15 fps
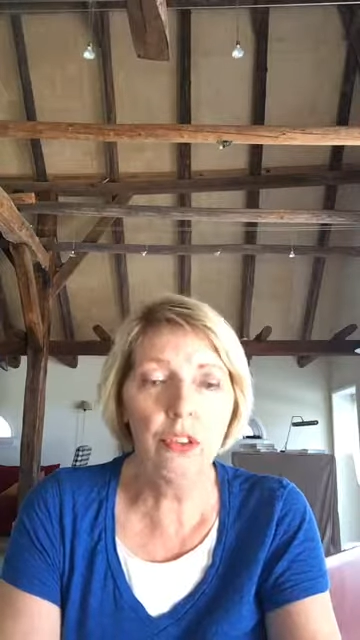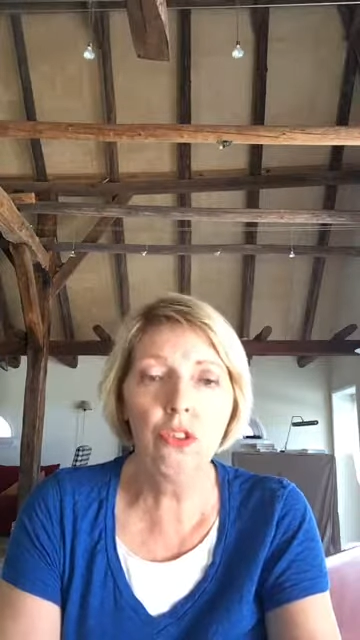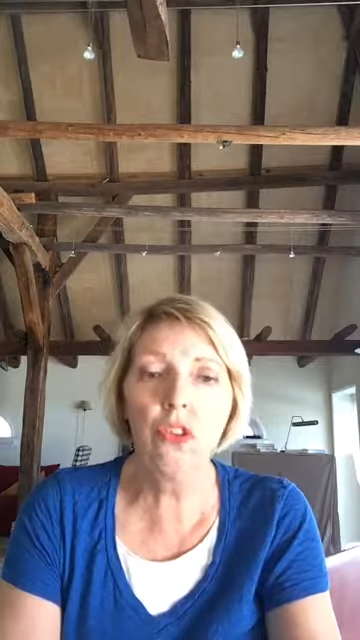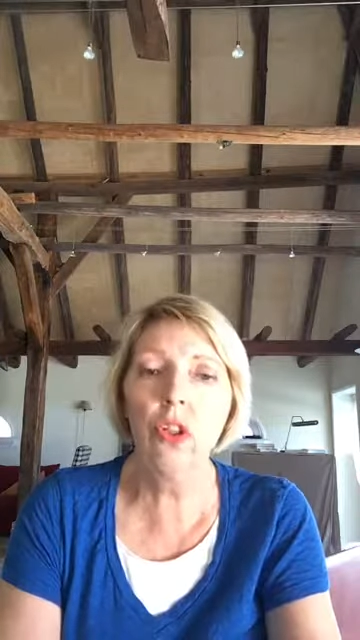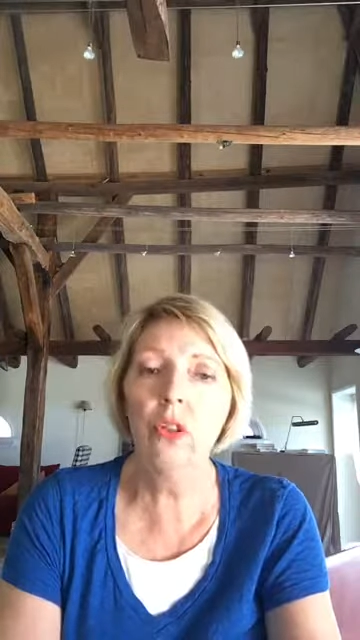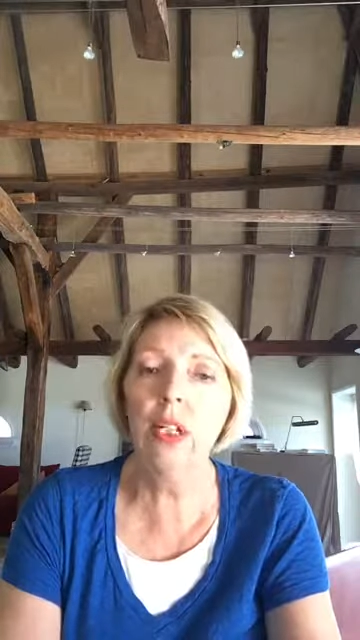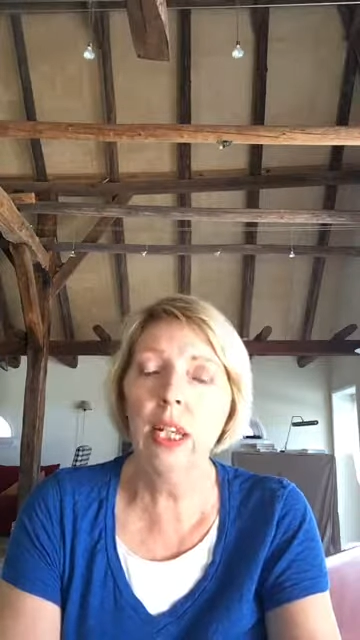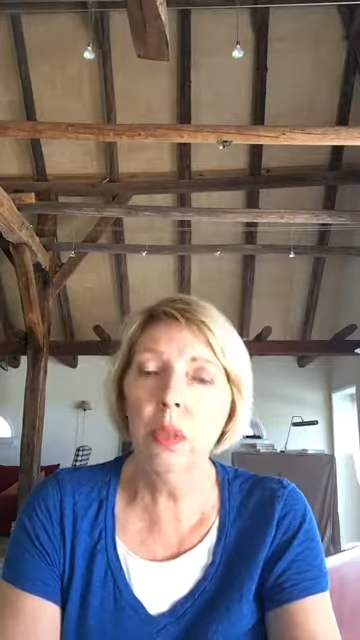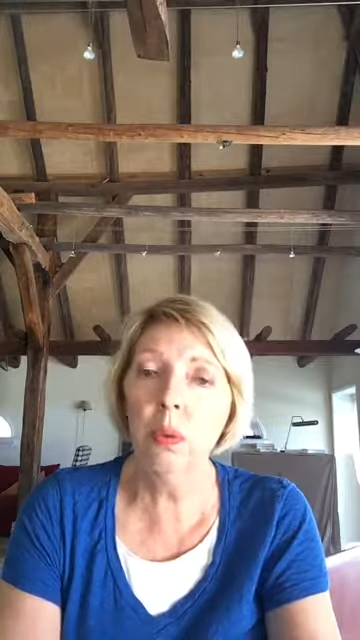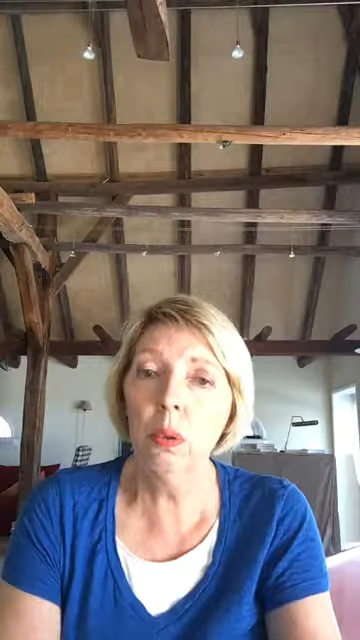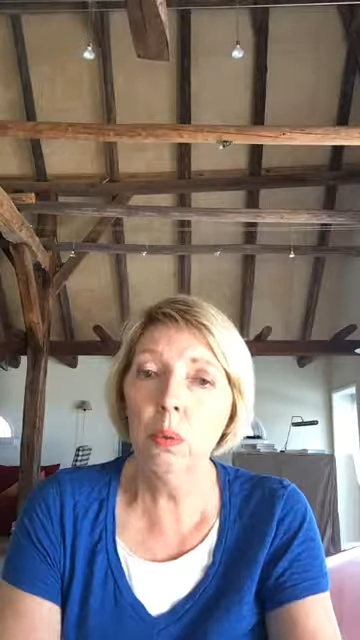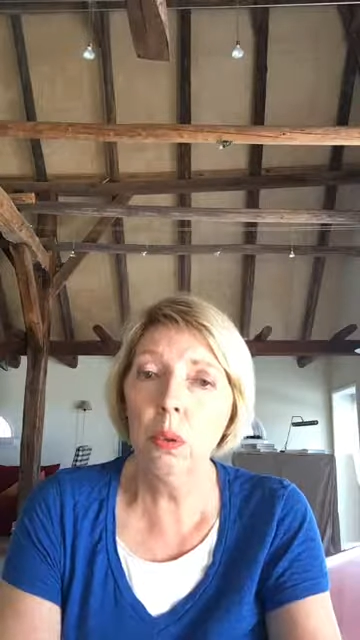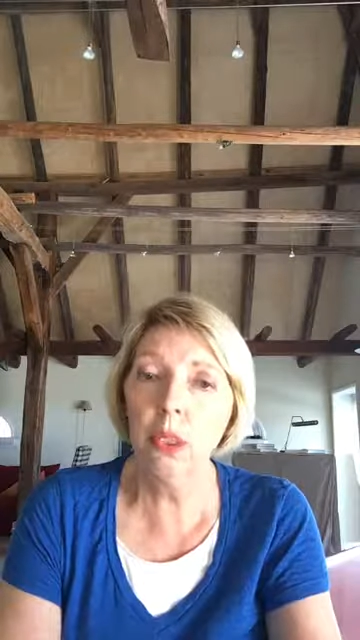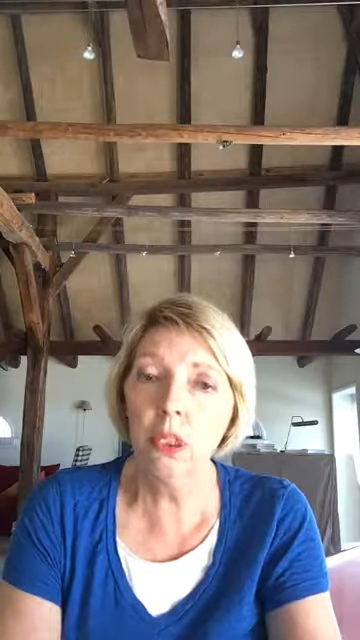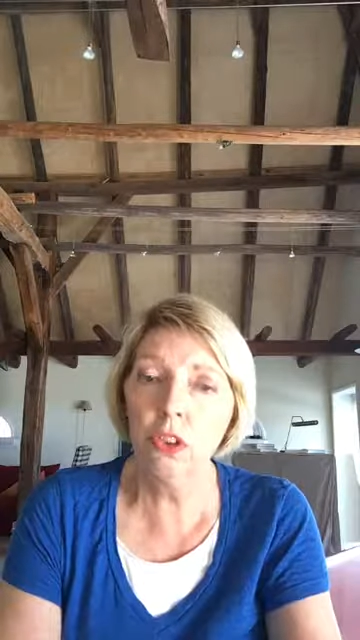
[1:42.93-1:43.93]
so they
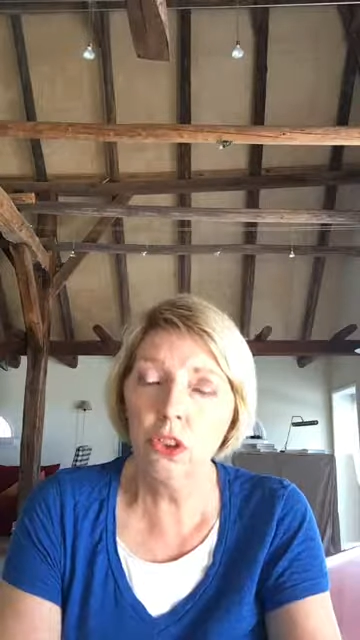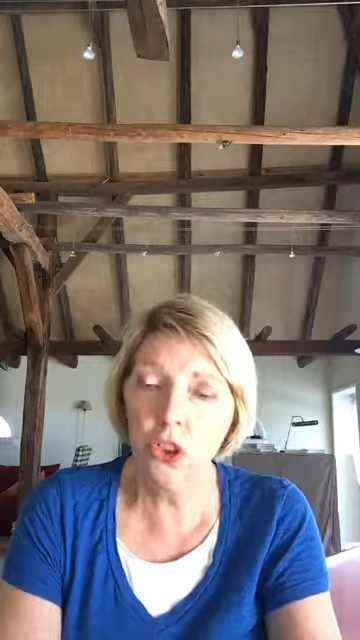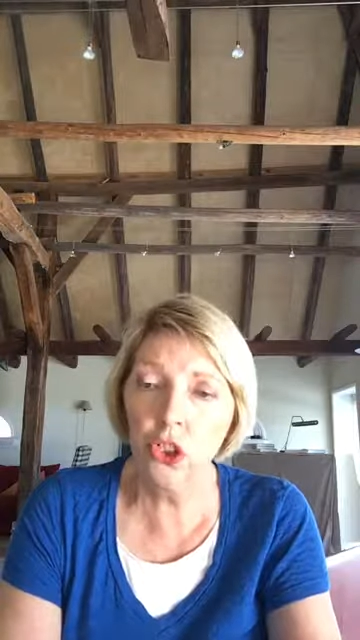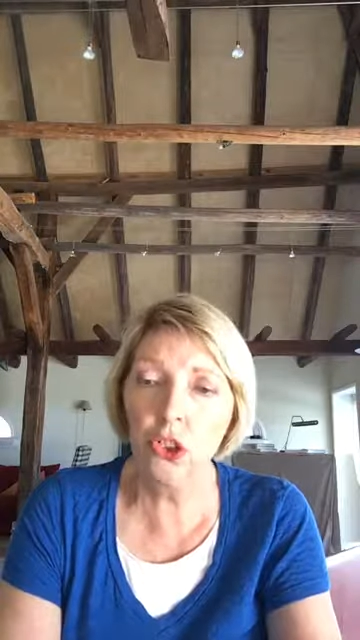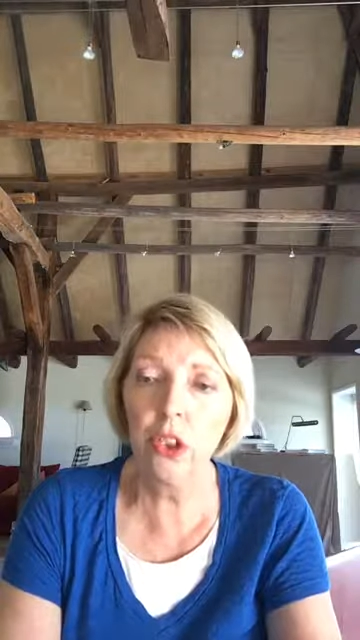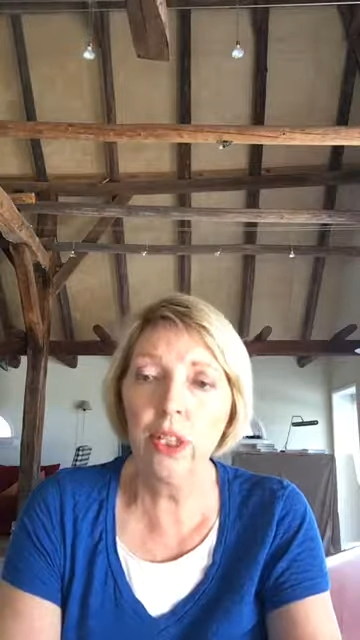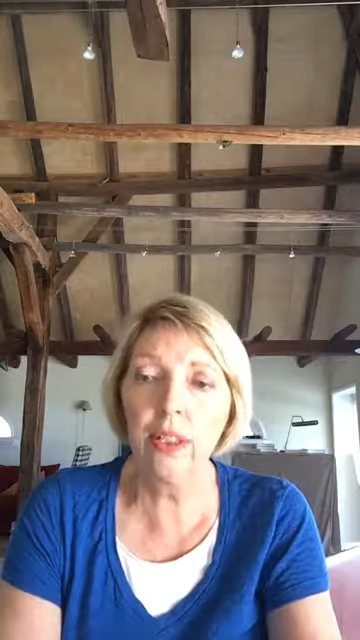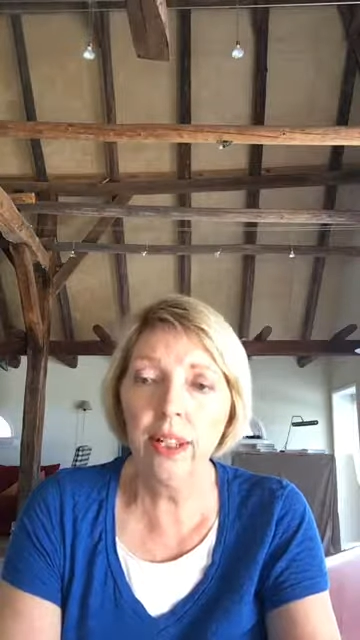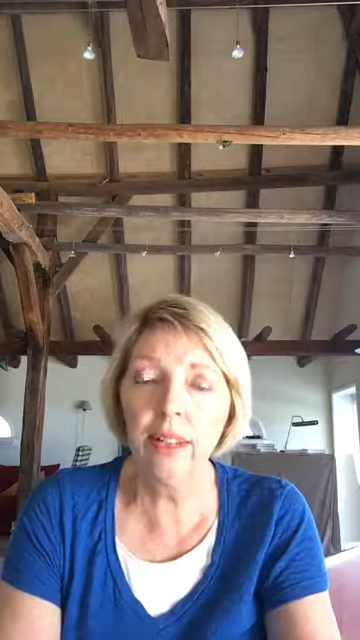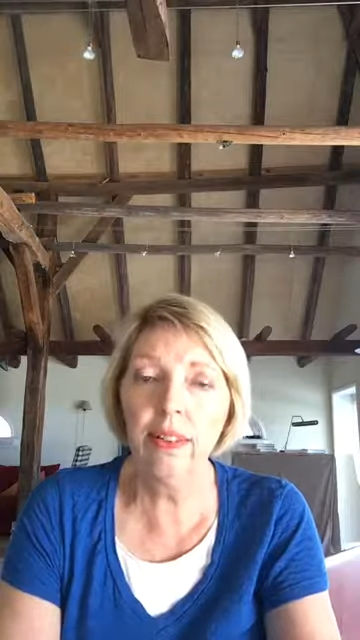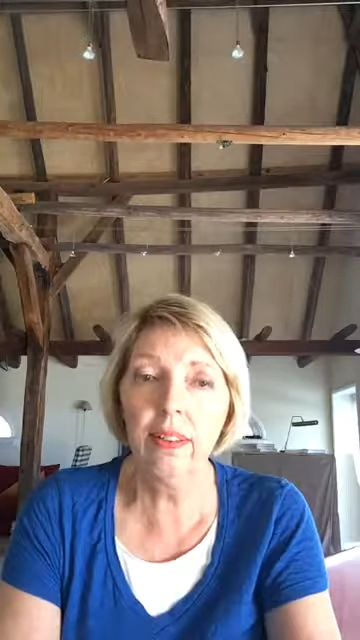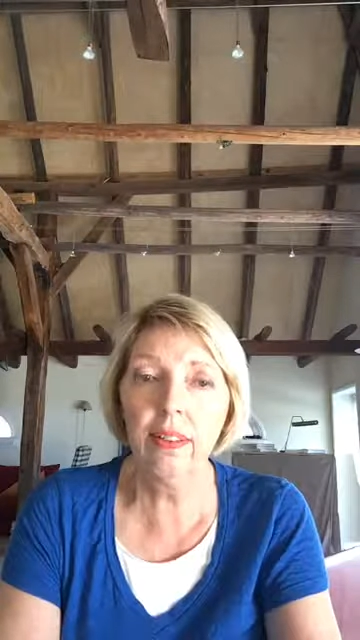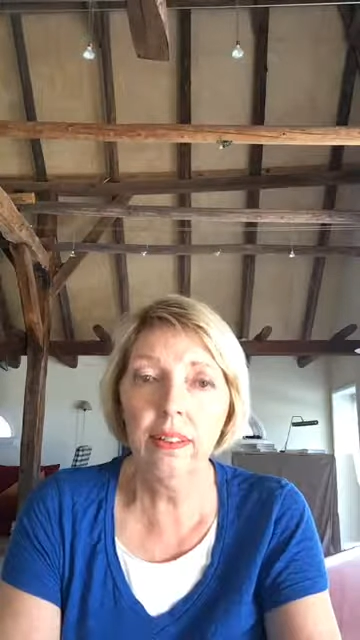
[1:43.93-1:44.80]
were sure that